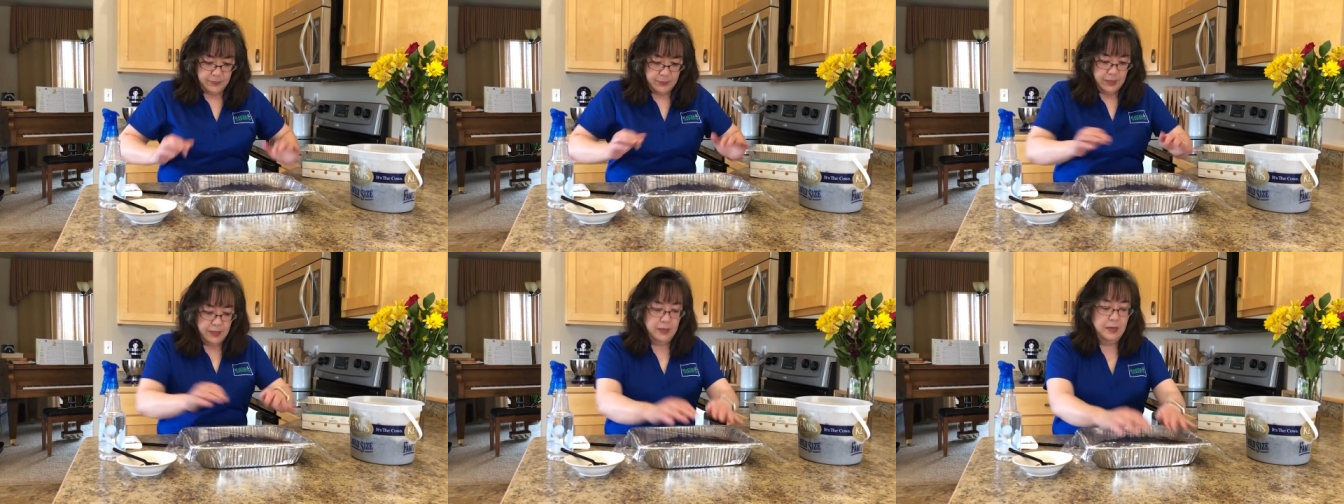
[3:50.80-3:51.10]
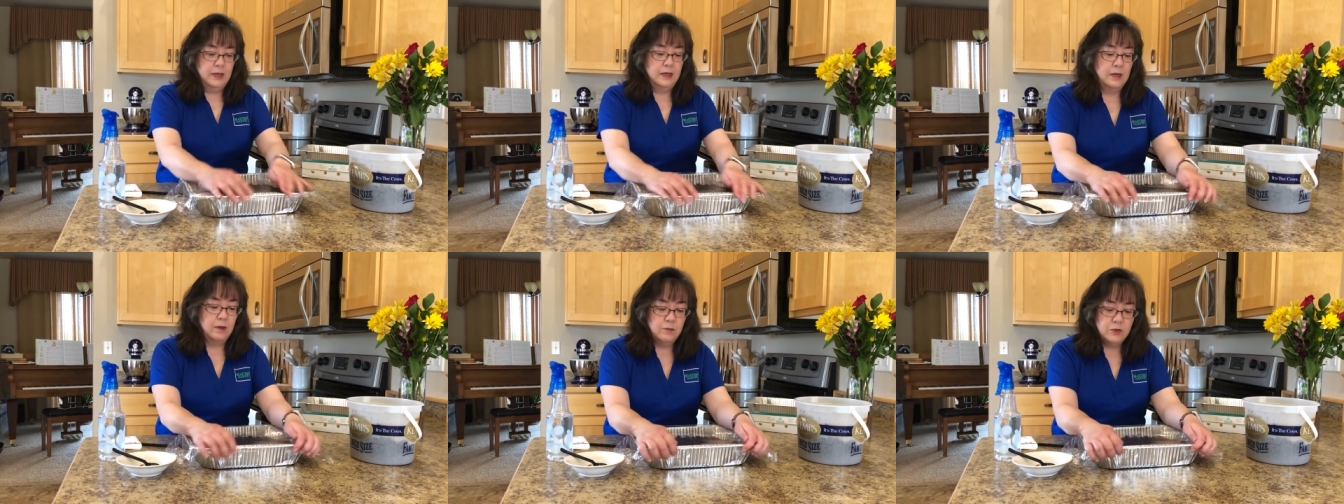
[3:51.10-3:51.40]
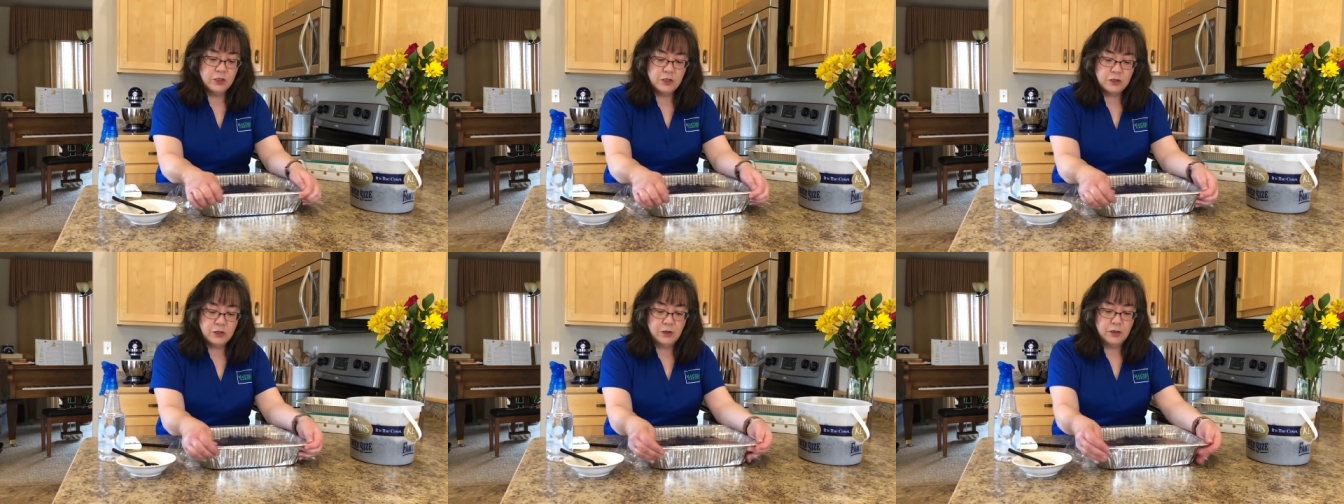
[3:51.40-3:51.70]
And I'm
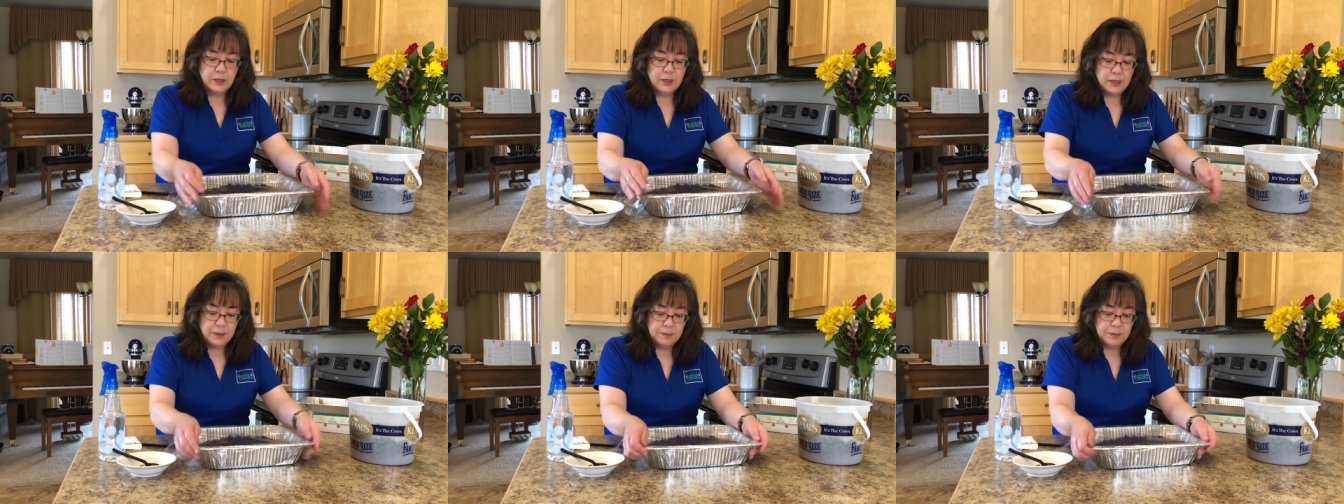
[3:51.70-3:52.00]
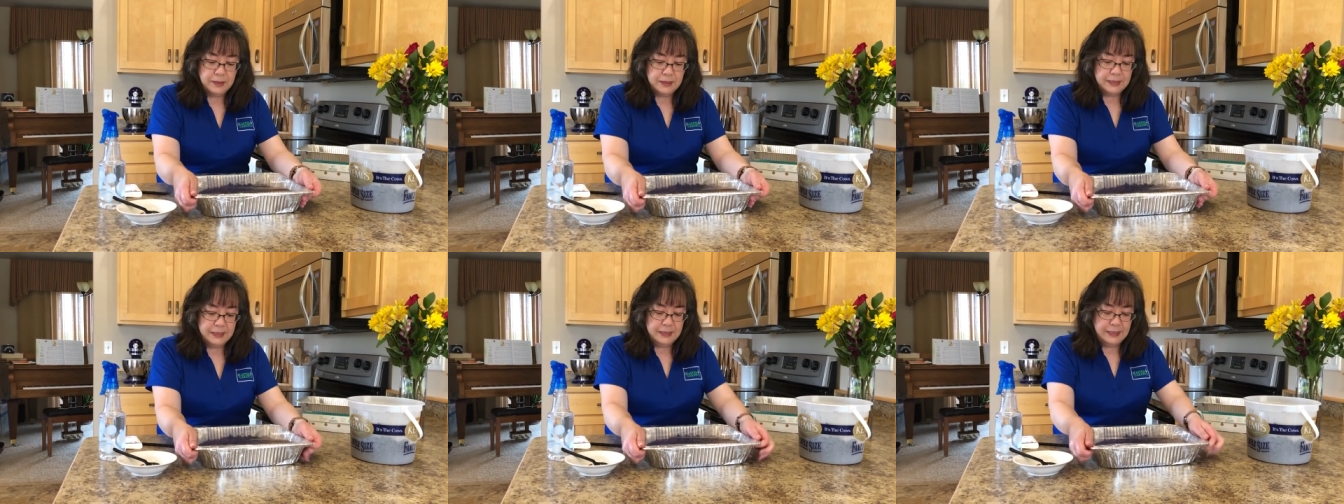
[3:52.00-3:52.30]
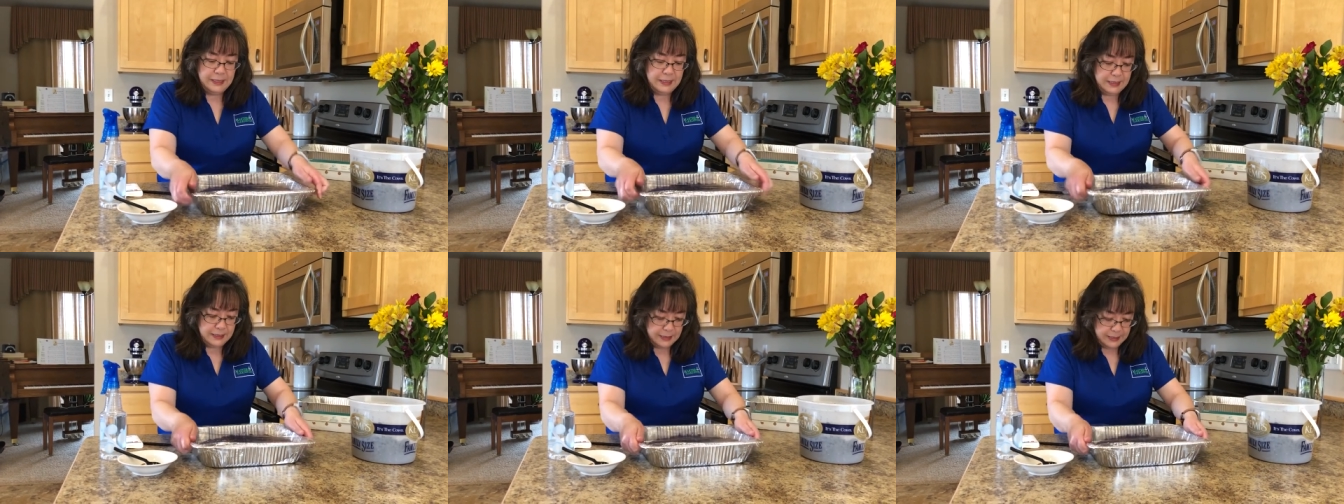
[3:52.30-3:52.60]
just gonna
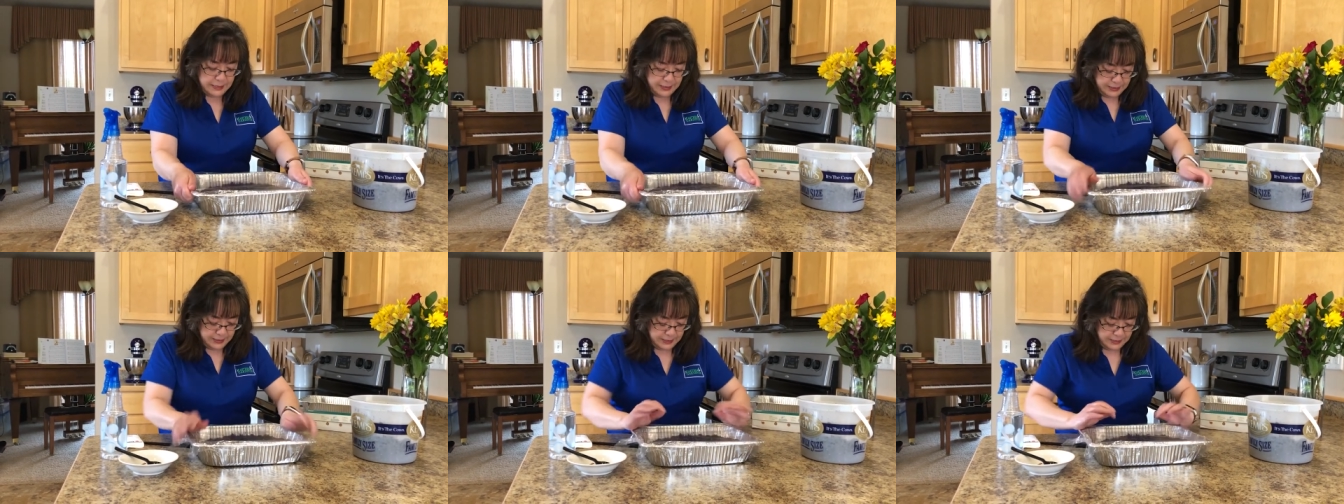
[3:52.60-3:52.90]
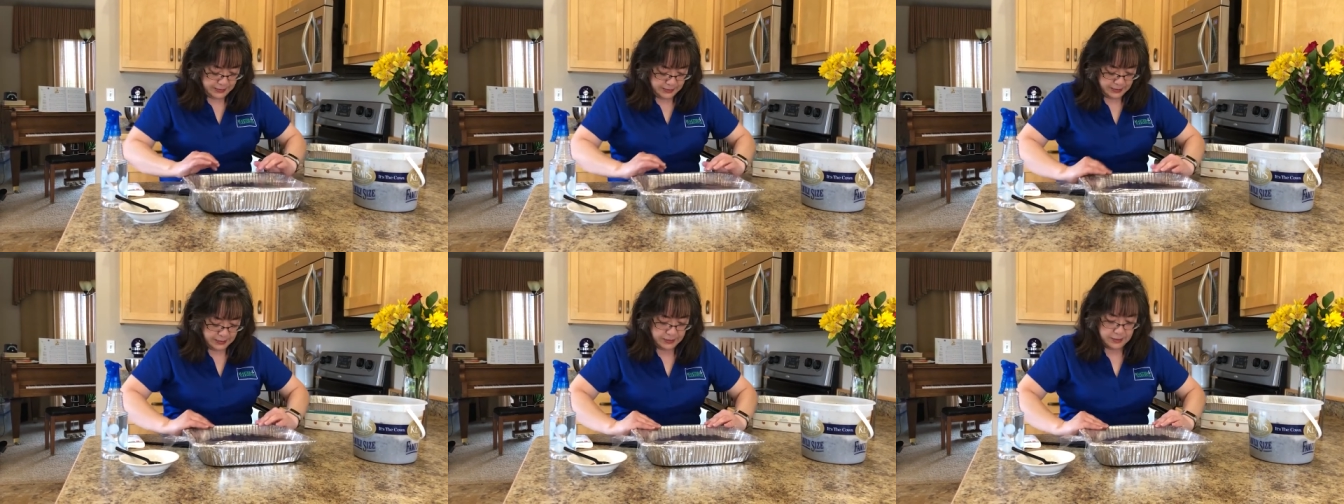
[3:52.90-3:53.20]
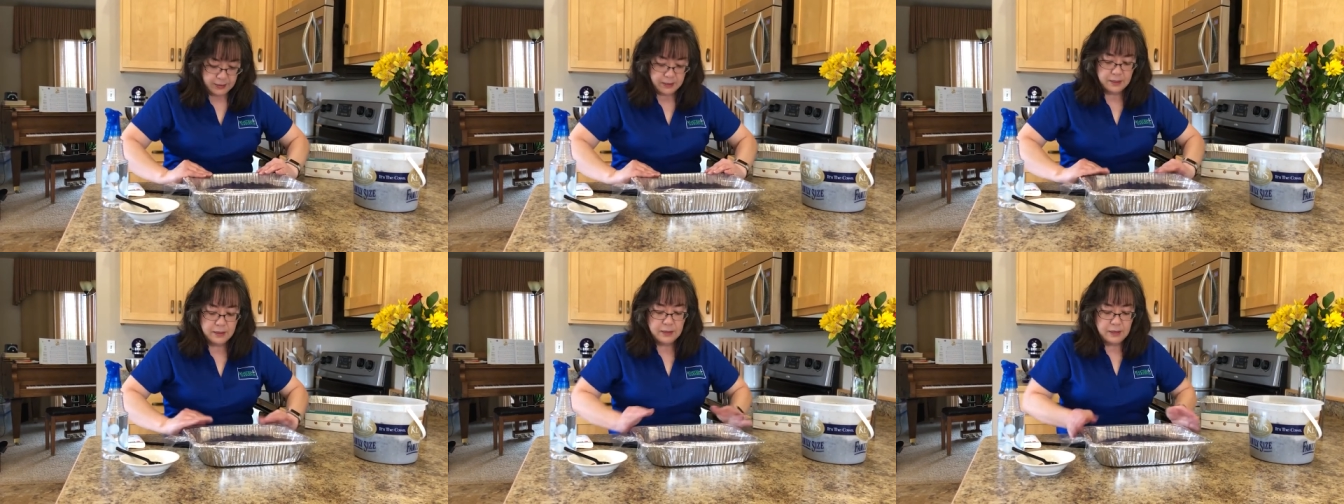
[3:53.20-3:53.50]
completely
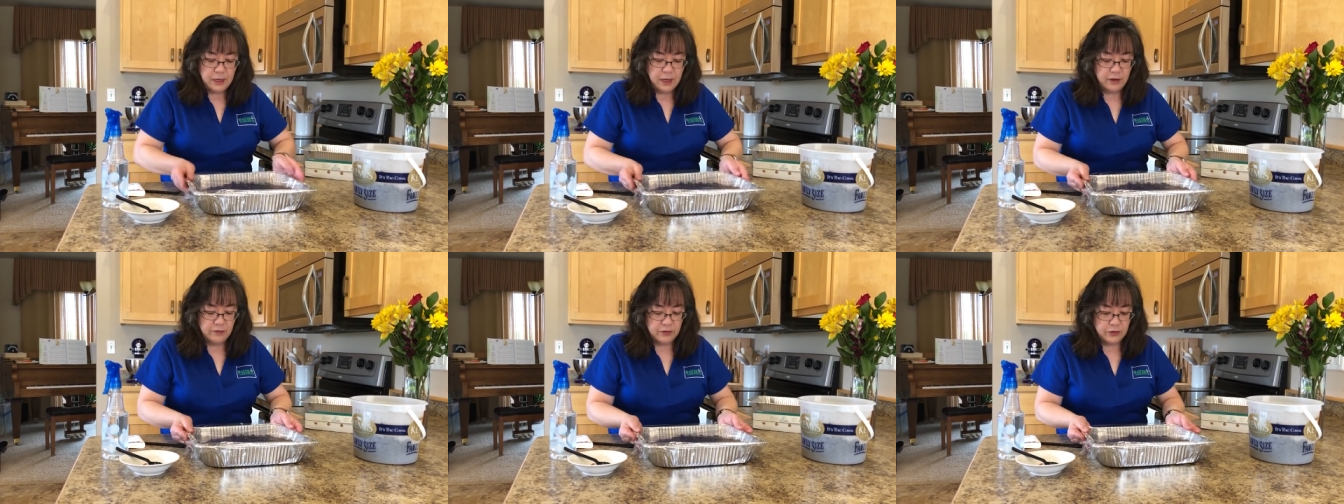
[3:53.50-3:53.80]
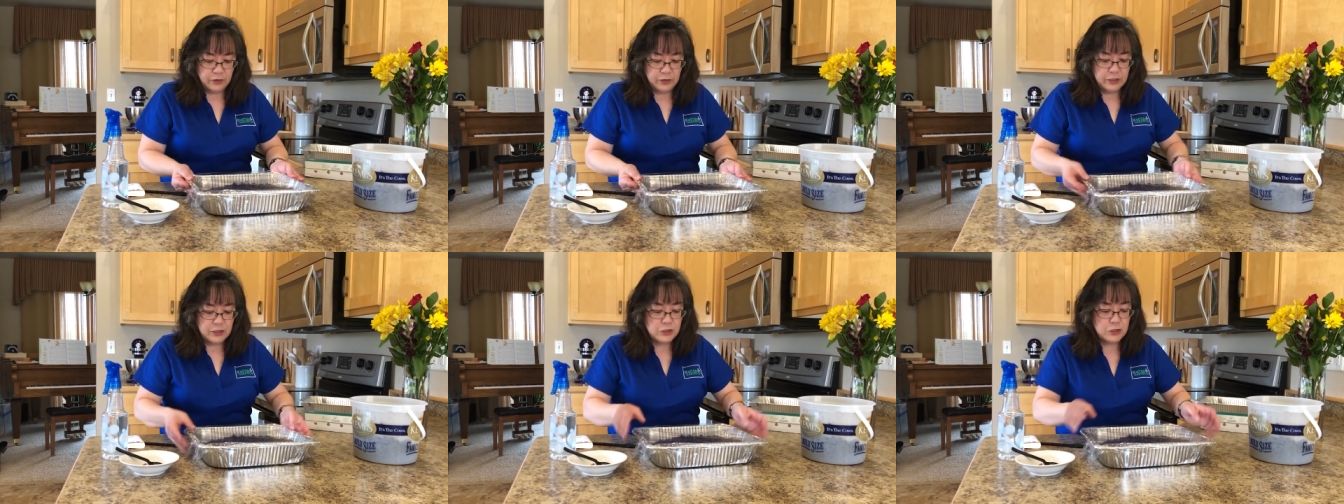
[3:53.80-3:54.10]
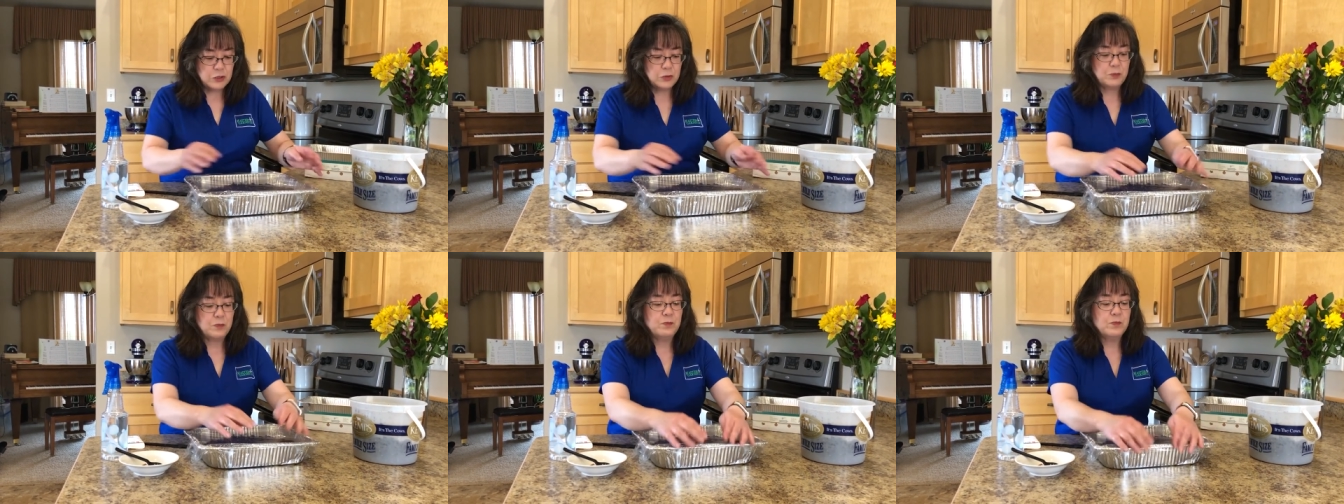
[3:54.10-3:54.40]
cover
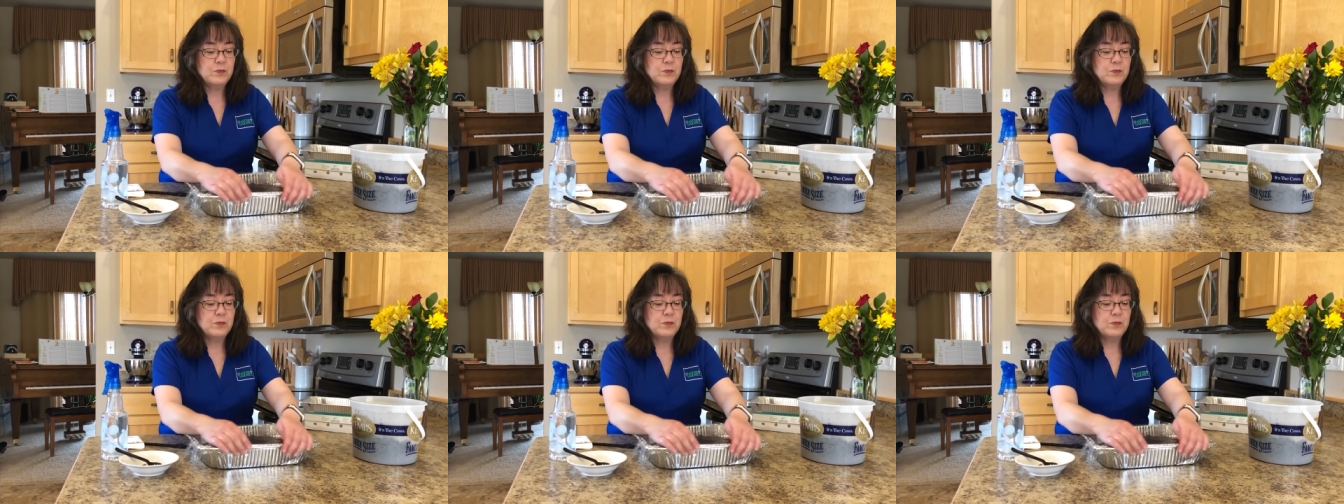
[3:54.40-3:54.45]
this.